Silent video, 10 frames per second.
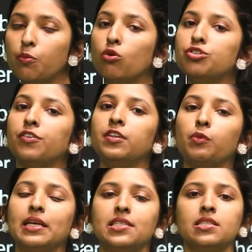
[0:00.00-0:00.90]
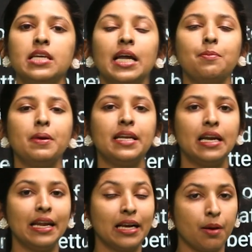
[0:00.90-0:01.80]
most of the questions are
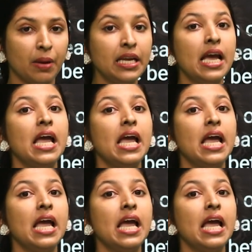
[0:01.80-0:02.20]
repeatedly coming